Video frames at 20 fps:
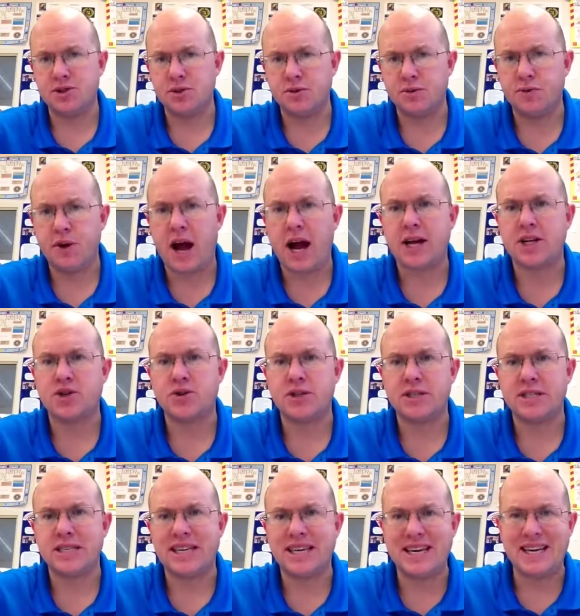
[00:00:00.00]
new
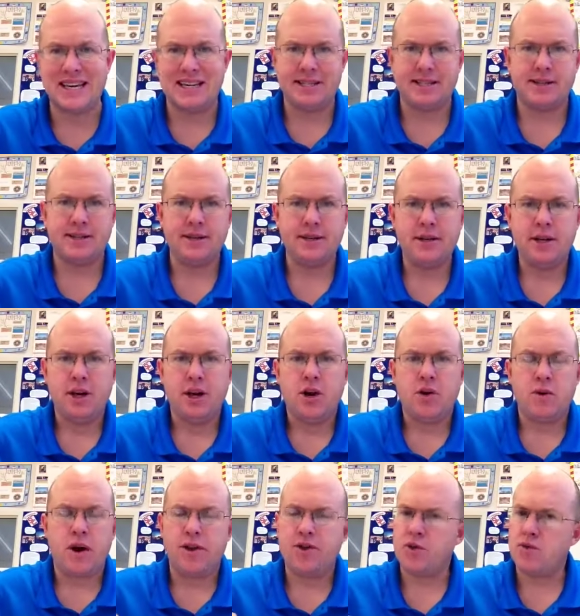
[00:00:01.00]
factories eat?
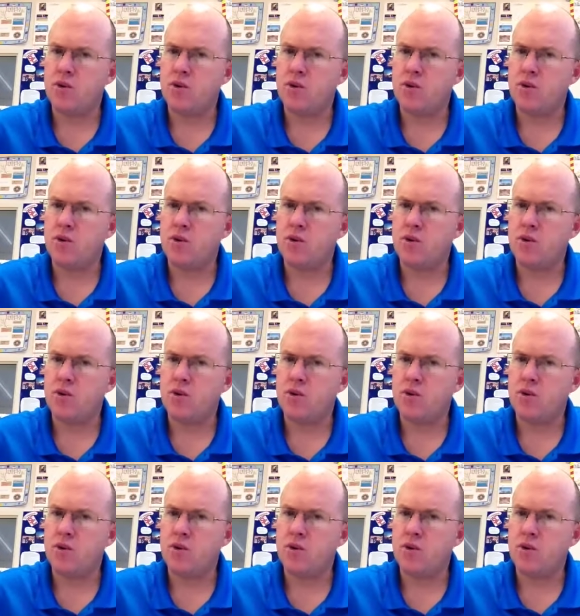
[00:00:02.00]
Right?